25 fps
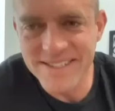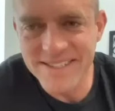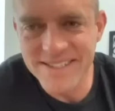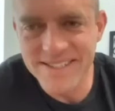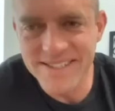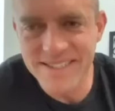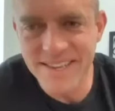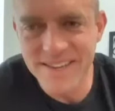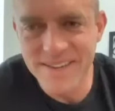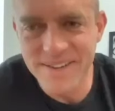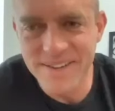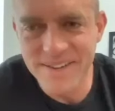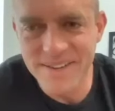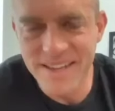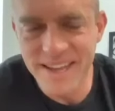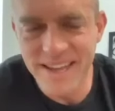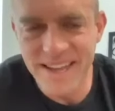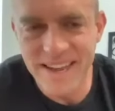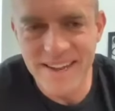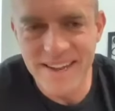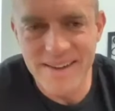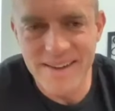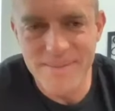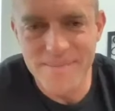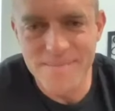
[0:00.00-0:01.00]
the skill
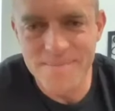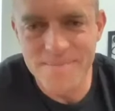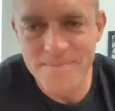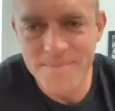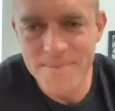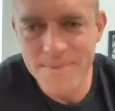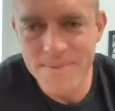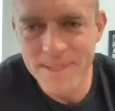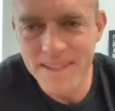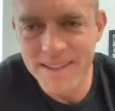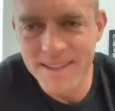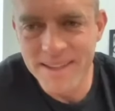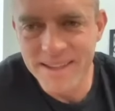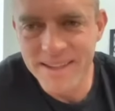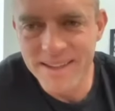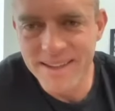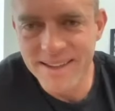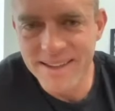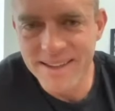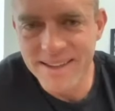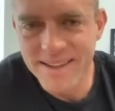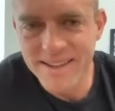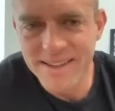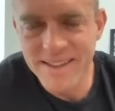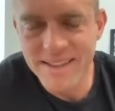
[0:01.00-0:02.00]
that um
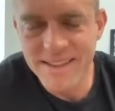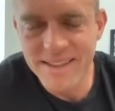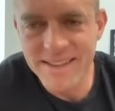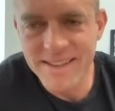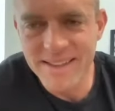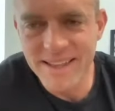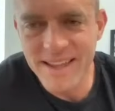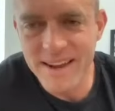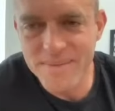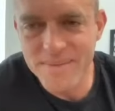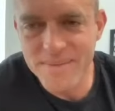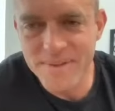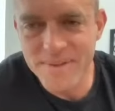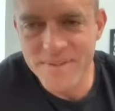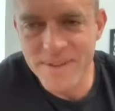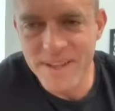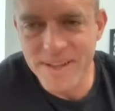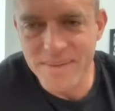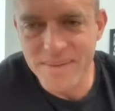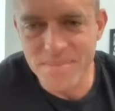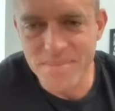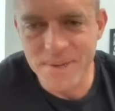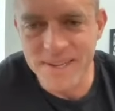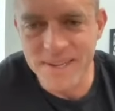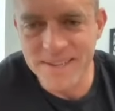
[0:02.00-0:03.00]
that I'm
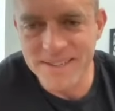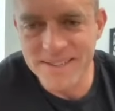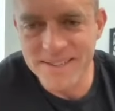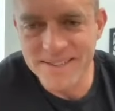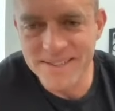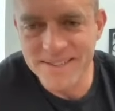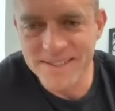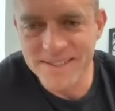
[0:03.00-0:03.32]
developing.